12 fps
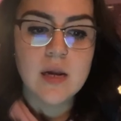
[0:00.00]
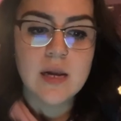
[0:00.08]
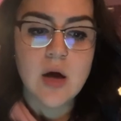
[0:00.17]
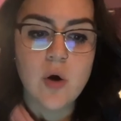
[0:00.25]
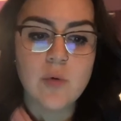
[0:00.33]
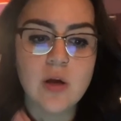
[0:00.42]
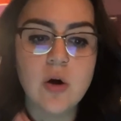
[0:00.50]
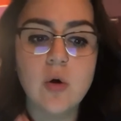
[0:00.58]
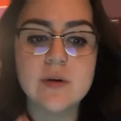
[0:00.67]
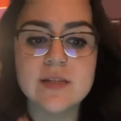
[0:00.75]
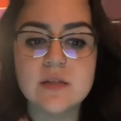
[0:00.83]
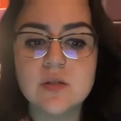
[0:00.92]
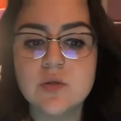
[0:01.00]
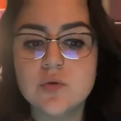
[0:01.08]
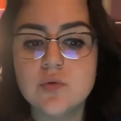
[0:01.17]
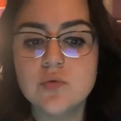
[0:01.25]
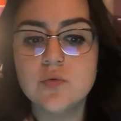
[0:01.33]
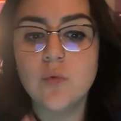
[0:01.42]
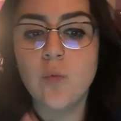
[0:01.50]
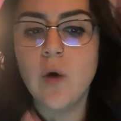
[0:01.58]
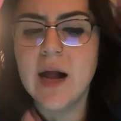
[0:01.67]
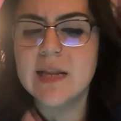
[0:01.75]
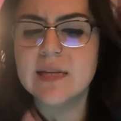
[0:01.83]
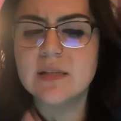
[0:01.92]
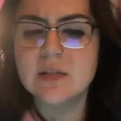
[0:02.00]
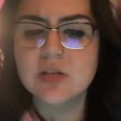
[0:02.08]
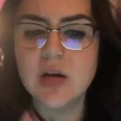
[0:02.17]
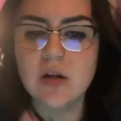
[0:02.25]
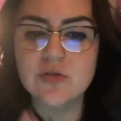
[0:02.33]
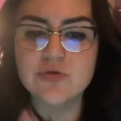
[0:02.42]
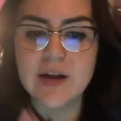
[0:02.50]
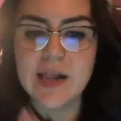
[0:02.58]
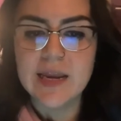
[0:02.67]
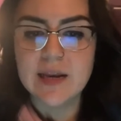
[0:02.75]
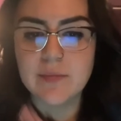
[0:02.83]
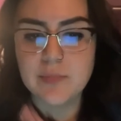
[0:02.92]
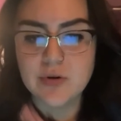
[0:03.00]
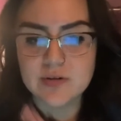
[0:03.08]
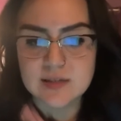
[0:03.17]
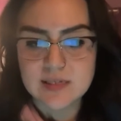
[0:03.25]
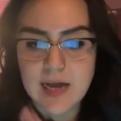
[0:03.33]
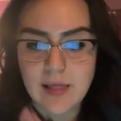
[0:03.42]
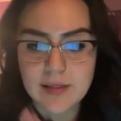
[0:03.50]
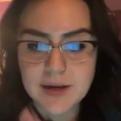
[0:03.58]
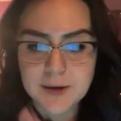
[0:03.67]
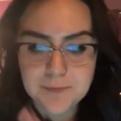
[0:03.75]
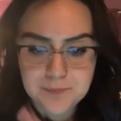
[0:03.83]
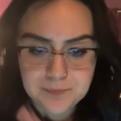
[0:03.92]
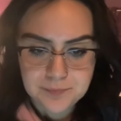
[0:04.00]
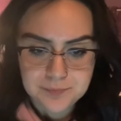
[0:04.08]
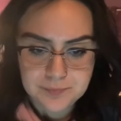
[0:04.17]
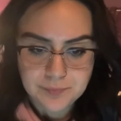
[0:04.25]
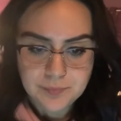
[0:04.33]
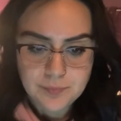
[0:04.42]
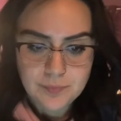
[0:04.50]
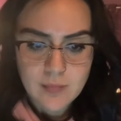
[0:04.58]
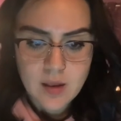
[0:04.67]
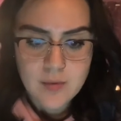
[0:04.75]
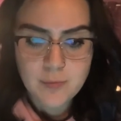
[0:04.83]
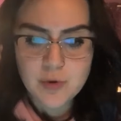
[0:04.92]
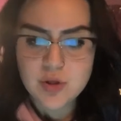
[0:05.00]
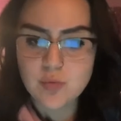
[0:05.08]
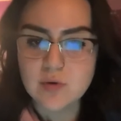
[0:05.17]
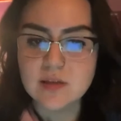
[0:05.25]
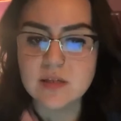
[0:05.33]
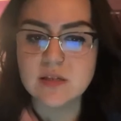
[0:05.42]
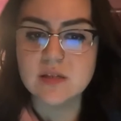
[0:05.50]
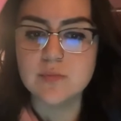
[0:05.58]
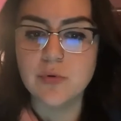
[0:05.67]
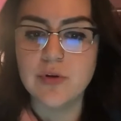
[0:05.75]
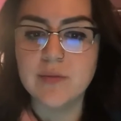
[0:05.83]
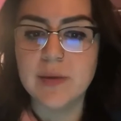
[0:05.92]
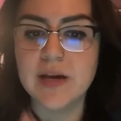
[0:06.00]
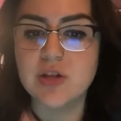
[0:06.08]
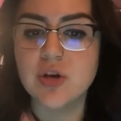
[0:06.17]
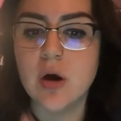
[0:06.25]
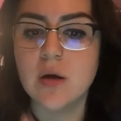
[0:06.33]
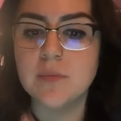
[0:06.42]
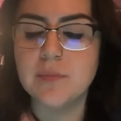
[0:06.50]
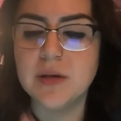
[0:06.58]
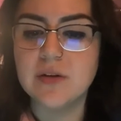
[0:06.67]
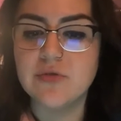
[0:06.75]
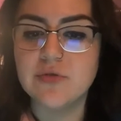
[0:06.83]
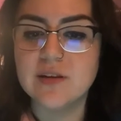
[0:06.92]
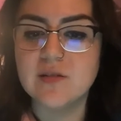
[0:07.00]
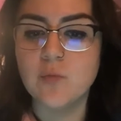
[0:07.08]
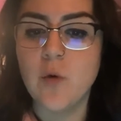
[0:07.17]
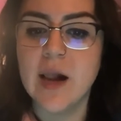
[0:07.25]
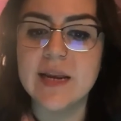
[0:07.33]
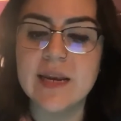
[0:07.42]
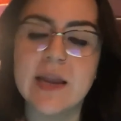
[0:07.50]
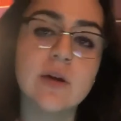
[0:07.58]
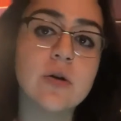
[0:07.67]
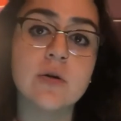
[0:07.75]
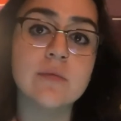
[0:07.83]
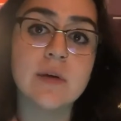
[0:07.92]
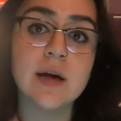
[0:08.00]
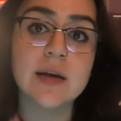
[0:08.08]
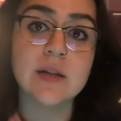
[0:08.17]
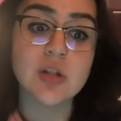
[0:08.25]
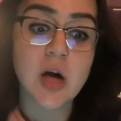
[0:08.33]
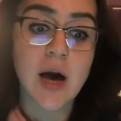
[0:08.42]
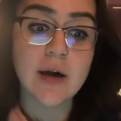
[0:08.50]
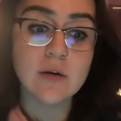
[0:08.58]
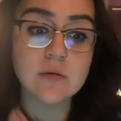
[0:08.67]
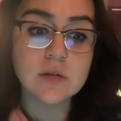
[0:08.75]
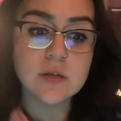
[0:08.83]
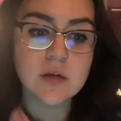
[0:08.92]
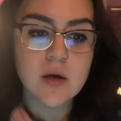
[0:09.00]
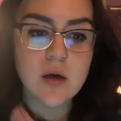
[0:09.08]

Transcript: Now we go into Whiting's child training and personality, which was explored by John Beatrice Whiting and Irvine Child.